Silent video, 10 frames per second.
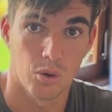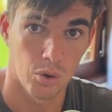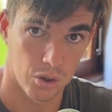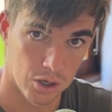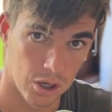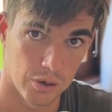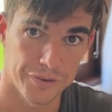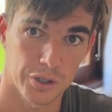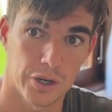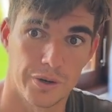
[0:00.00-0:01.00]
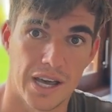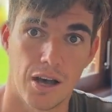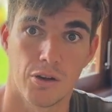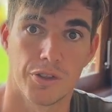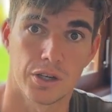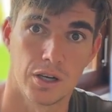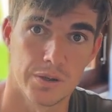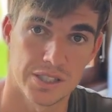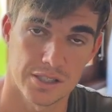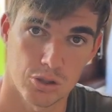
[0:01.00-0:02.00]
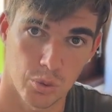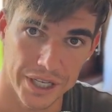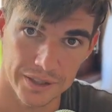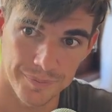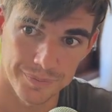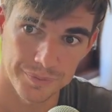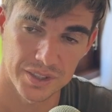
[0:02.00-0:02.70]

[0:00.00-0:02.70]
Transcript: or the low if you're going out of the closest swing.